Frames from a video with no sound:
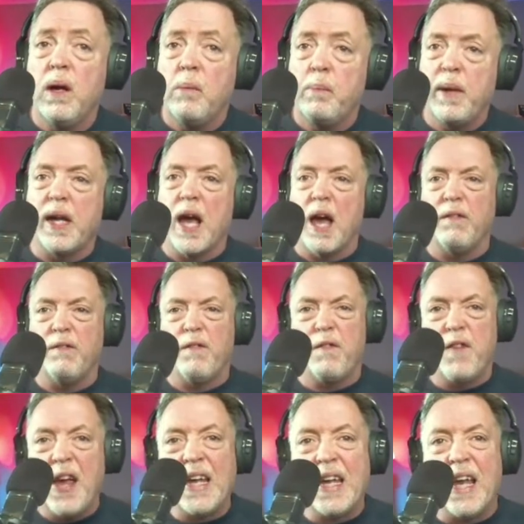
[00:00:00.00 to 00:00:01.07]
began
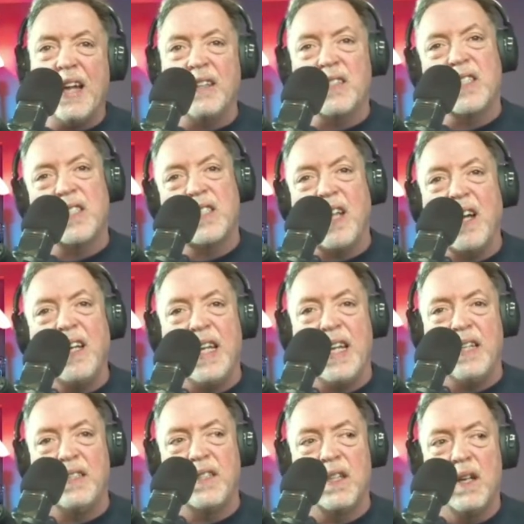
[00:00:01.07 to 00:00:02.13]
faking
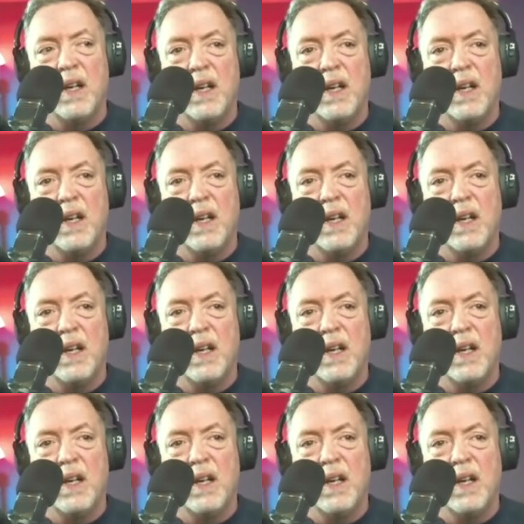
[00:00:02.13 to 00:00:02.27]
studies